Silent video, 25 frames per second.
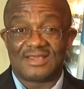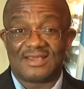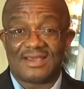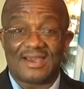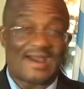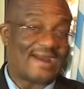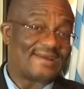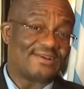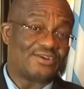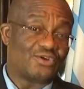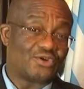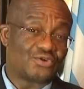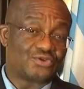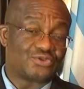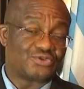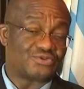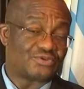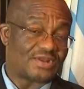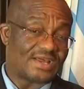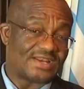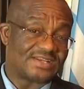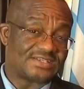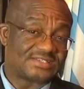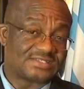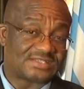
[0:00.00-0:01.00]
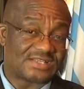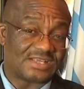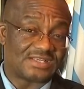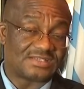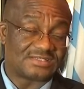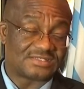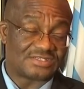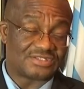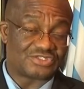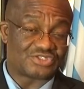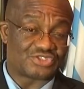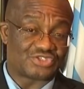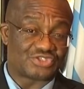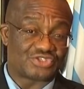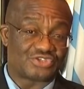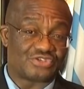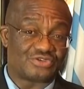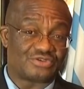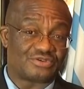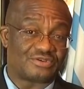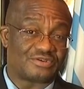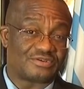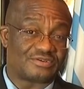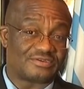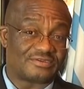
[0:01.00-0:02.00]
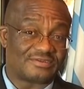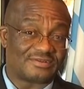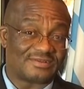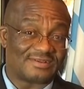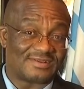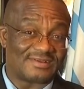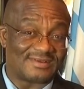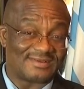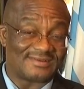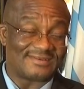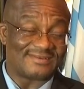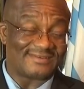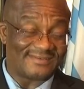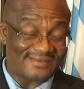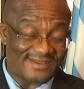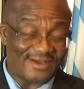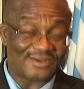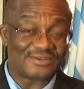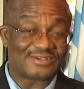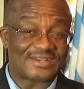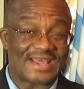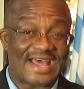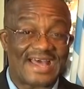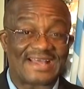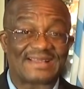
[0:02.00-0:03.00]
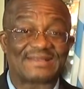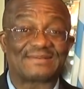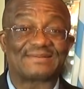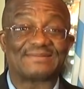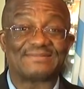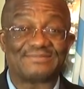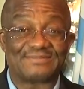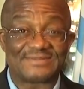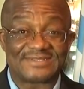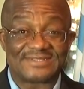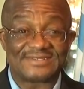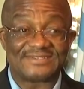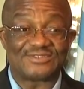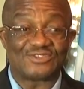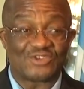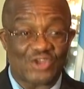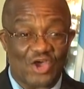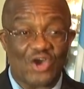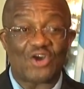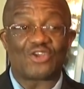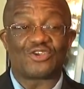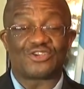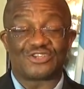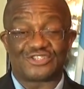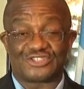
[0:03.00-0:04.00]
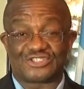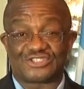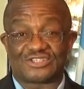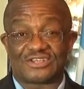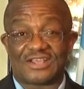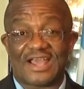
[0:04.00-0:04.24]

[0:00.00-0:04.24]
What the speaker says: I know United States is still not at knowledge.